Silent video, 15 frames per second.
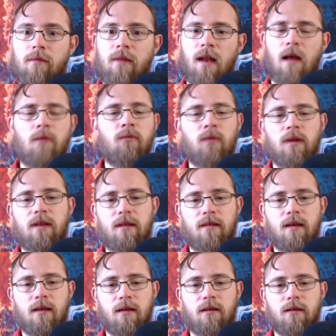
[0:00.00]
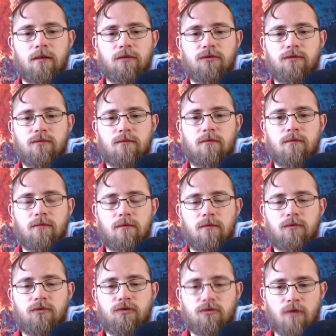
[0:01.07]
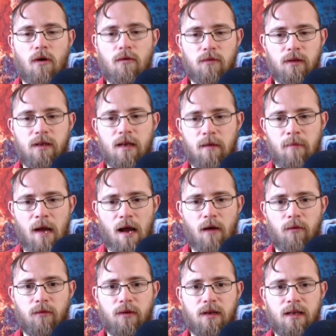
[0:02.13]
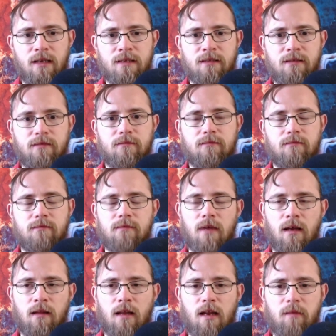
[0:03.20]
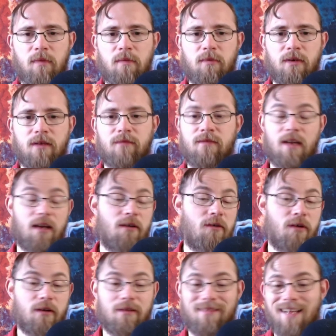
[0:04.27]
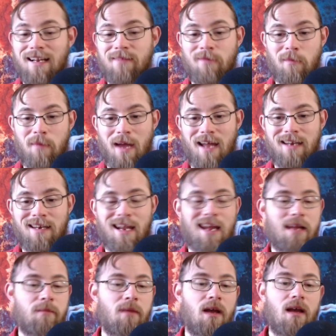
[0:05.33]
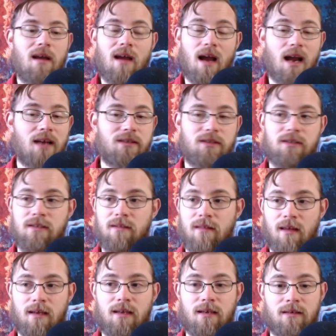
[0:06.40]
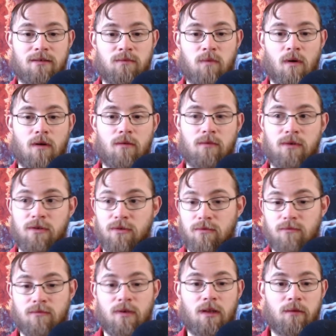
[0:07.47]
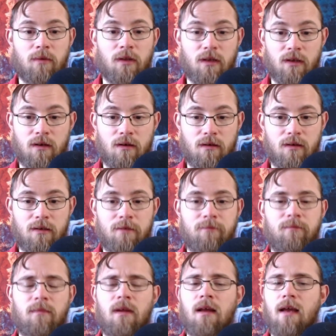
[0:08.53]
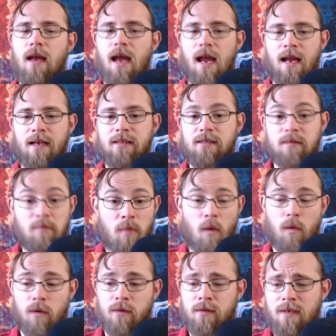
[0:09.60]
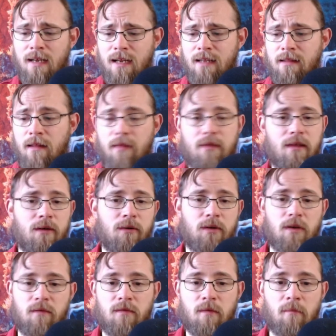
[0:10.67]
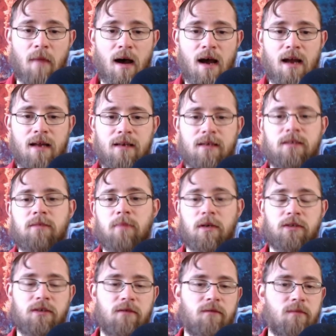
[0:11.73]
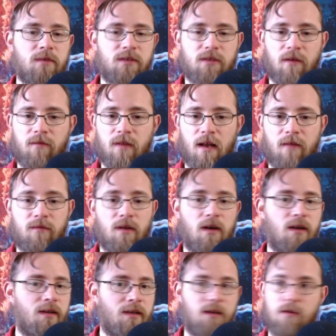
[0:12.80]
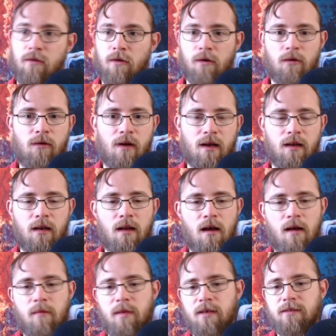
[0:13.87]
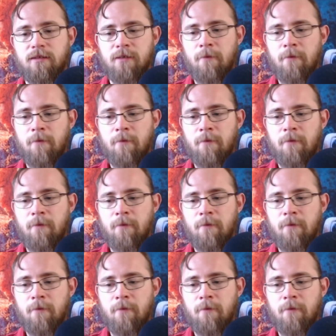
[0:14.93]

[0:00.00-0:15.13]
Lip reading: really think strongly about. Is a lot of people give Descartes kind of a bad name. I actually think his work was really, really good. And it's important in the theory of the mind, especially from the stuff that I've done in neuroeconomics,